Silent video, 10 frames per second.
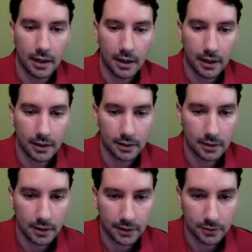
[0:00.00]
And
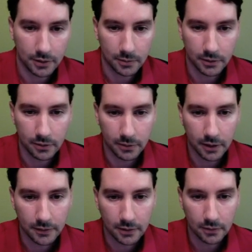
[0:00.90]
as you'll see below, we
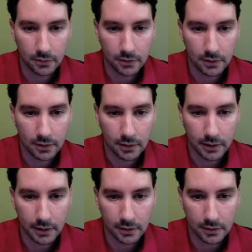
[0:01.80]
often use
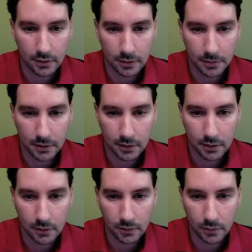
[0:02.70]
letters such as P or
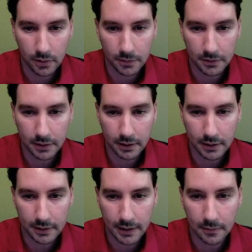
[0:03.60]
Q to represent a
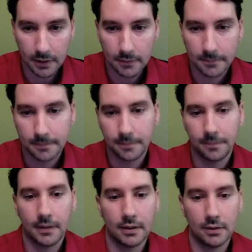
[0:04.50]
statement.
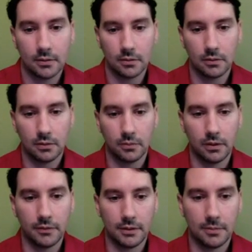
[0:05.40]
So
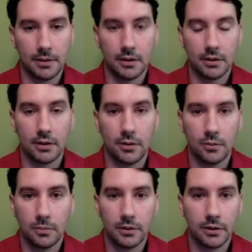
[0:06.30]
whenever you see P or Q
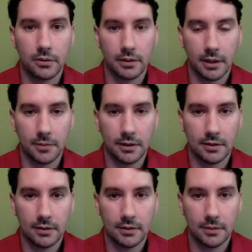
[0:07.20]
below, that
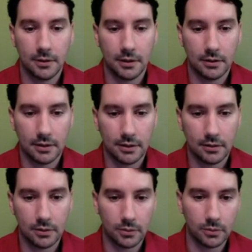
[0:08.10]
means something that's either
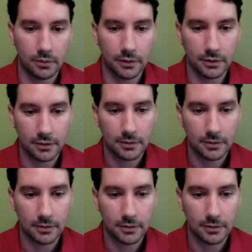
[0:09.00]
true or false.